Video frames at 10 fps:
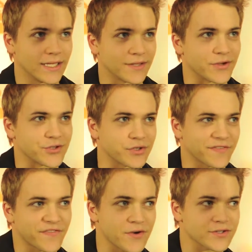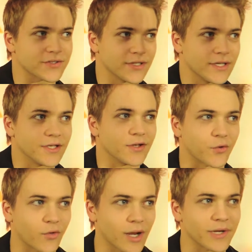There's your first, you
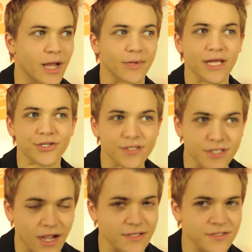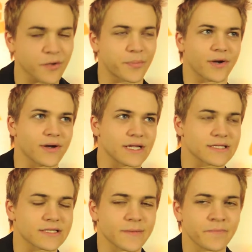know, Grammy Nominations concert
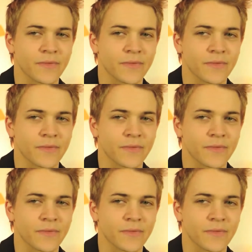appearance.